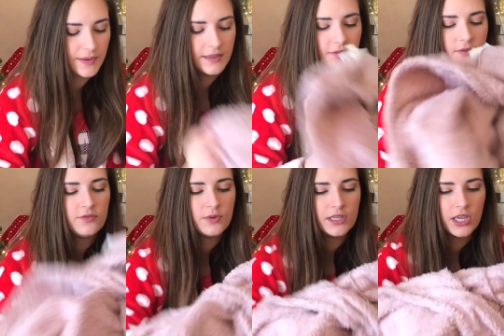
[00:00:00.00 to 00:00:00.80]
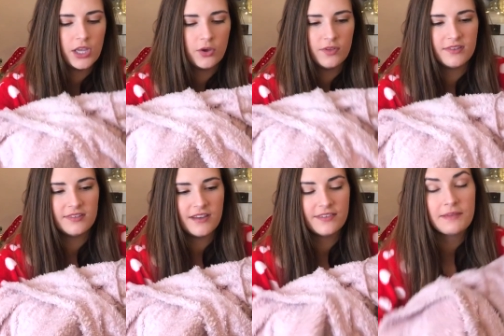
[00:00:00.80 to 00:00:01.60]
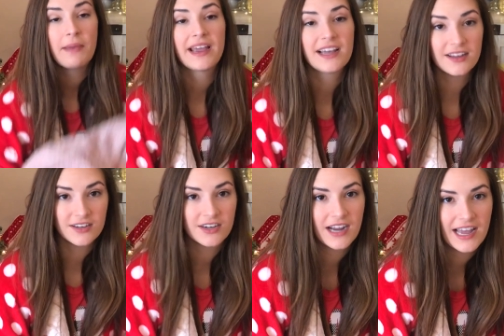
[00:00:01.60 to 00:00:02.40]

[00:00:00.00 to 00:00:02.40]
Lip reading: But this one's really cute. This is definitely my color.